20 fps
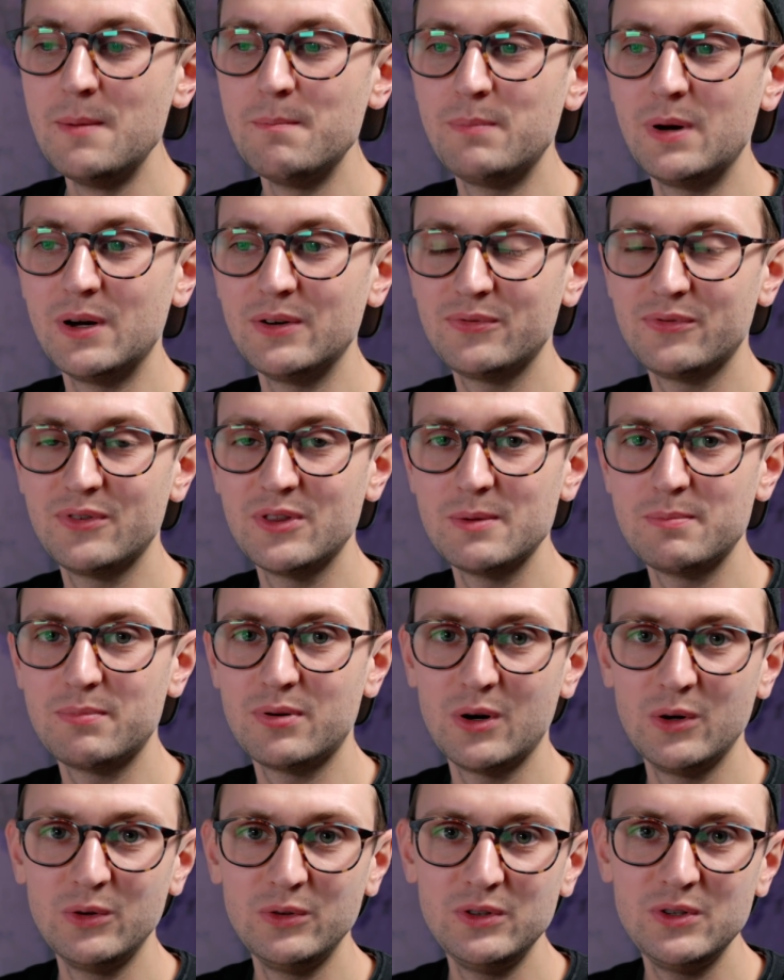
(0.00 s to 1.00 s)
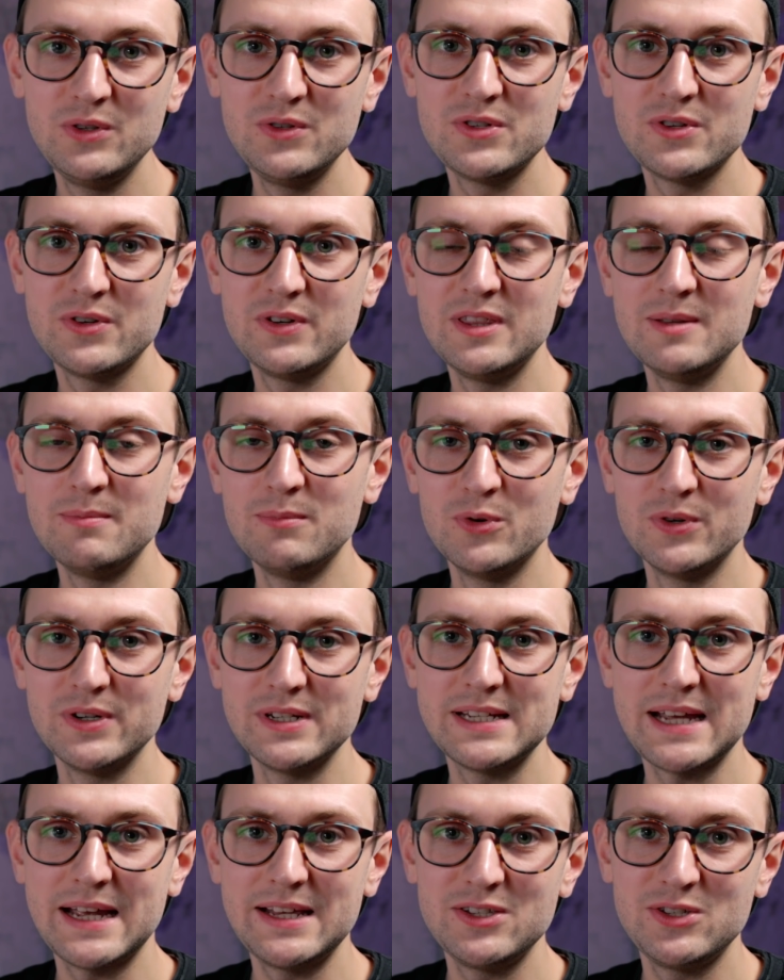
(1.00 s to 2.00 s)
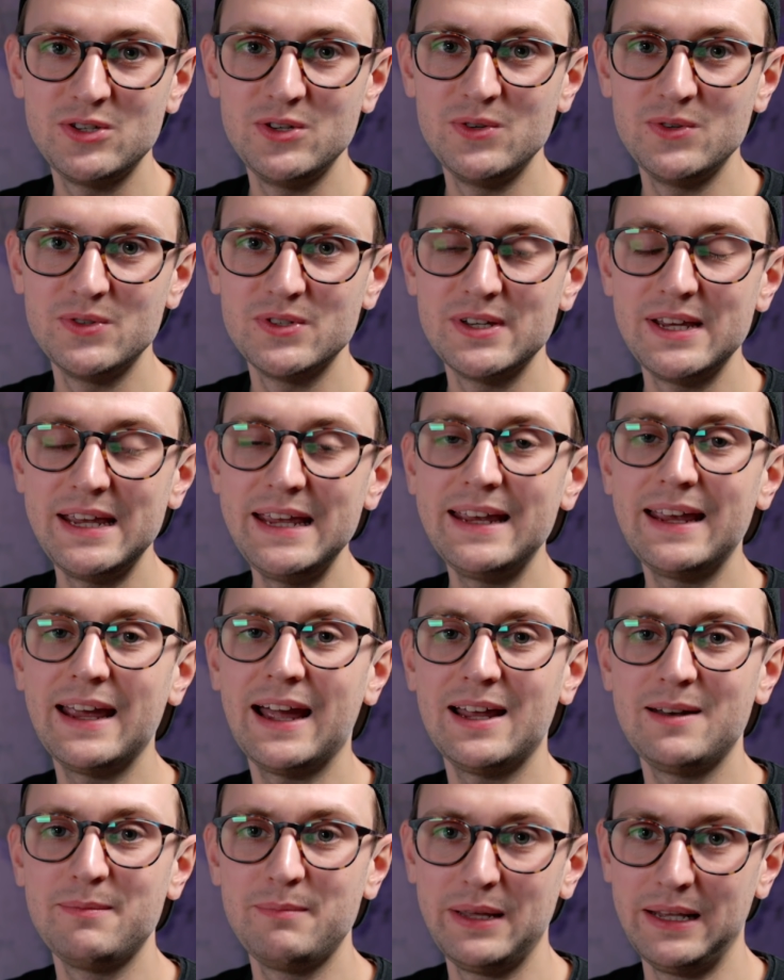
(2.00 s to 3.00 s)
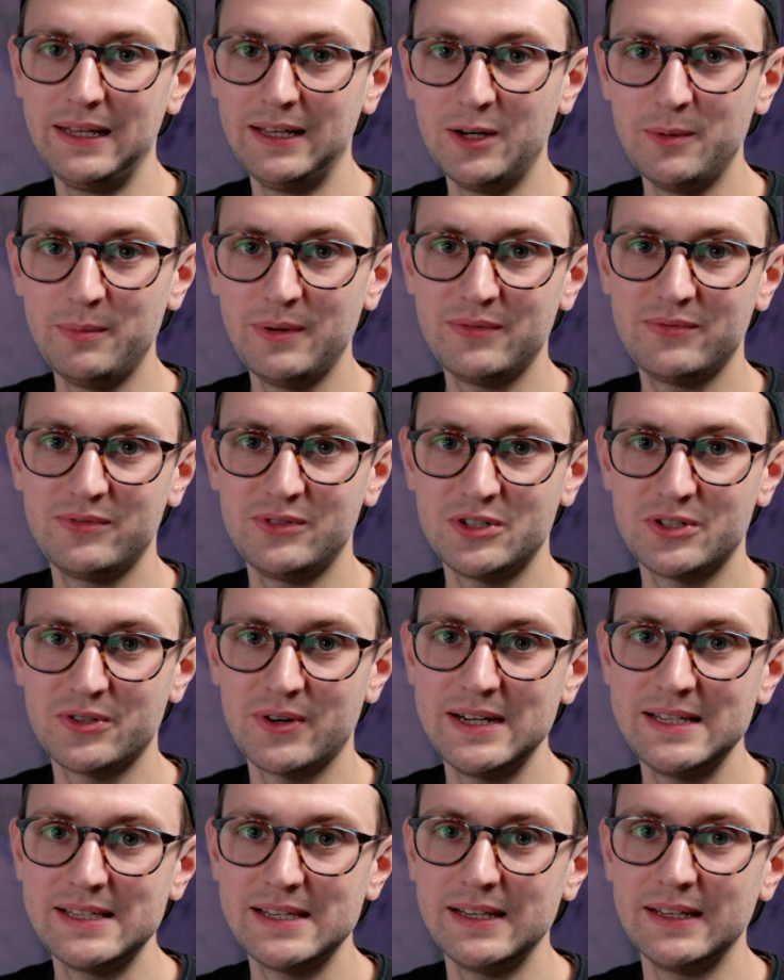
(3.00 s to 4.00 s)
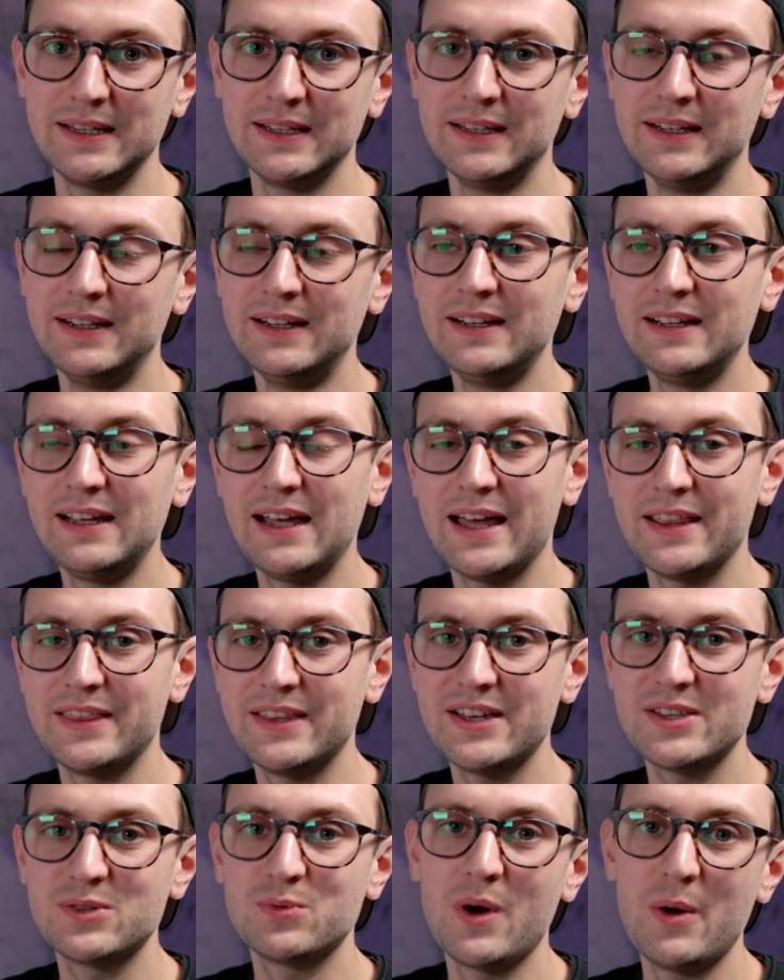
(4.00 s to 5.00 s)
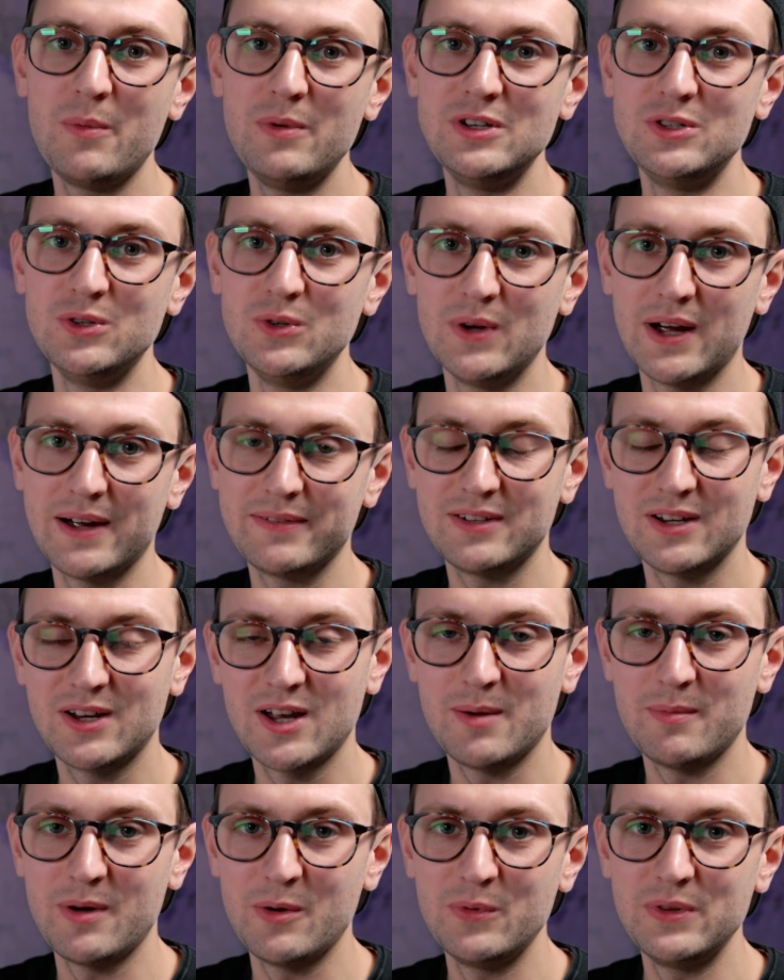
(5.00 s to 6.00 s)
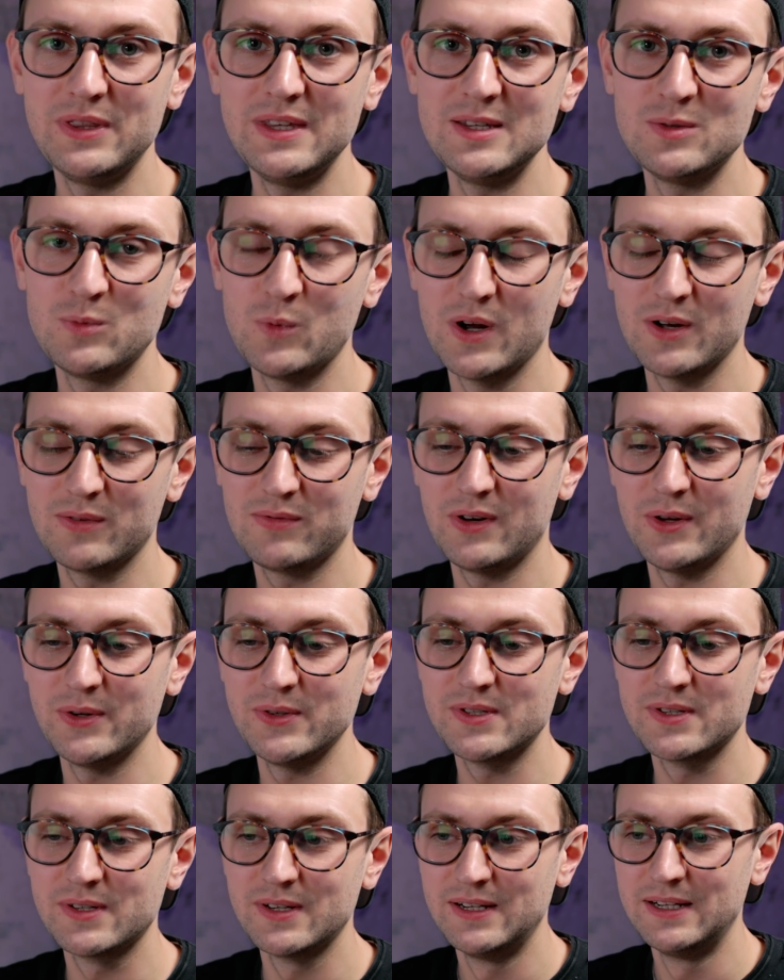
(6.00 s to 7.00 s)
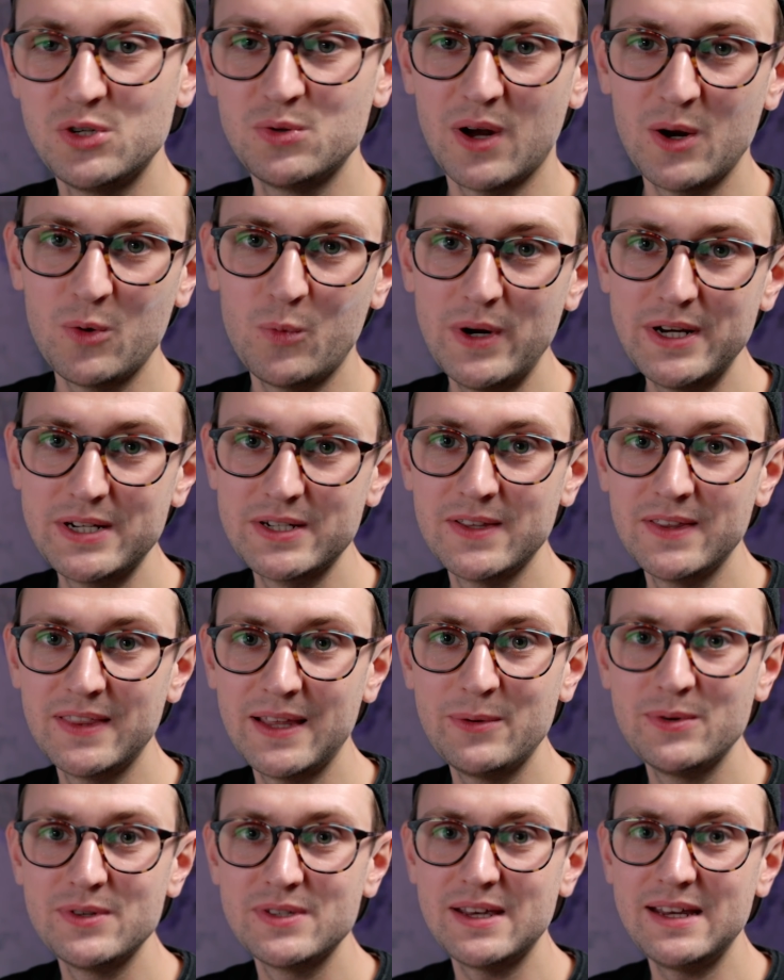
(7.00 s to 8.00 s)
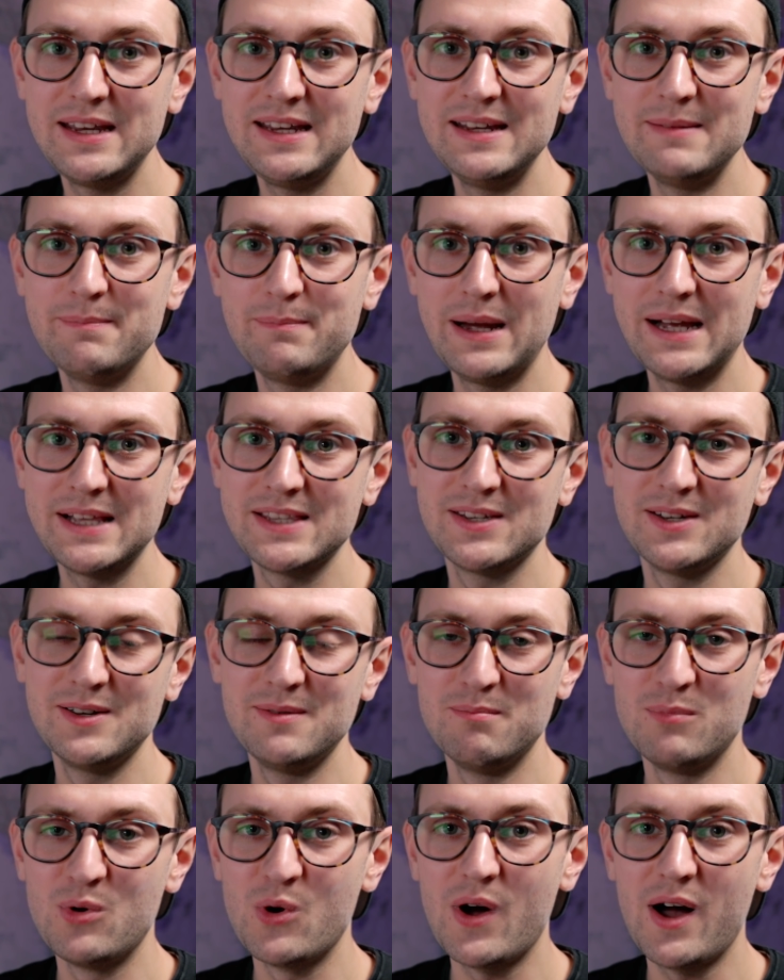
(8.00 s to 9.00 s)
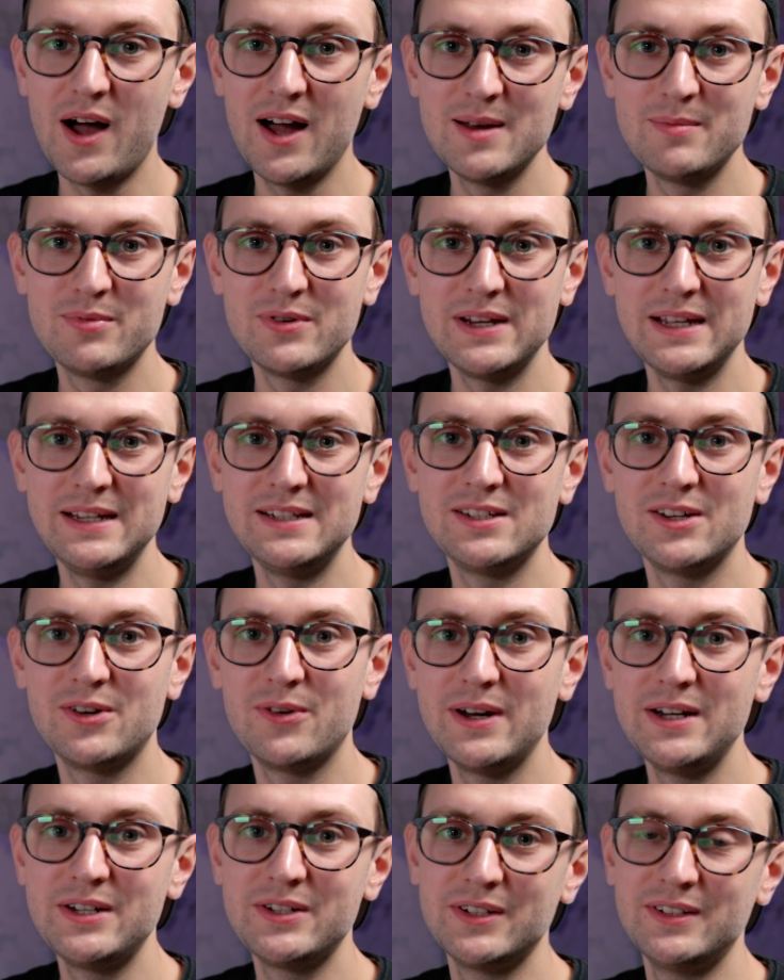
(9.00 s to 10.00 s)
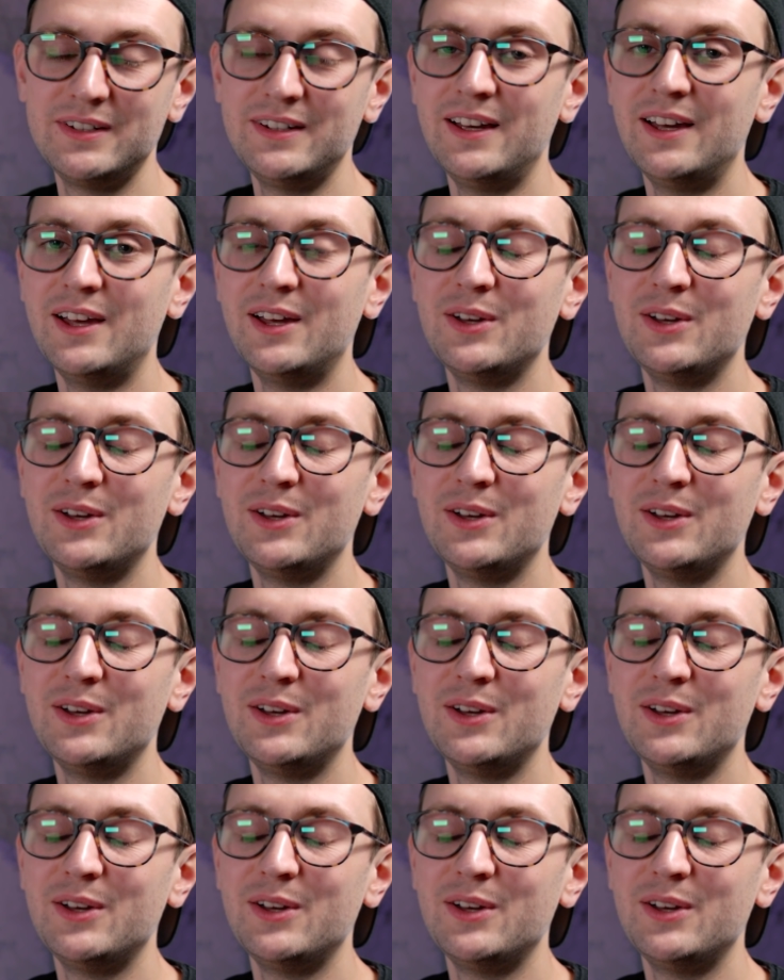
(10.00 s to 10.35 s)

But for the pro user and the more intense user, it can be a little bit frustrating, and that's where we do have to come up with these workflows. Do I wish that there was a better, more hybrid integration?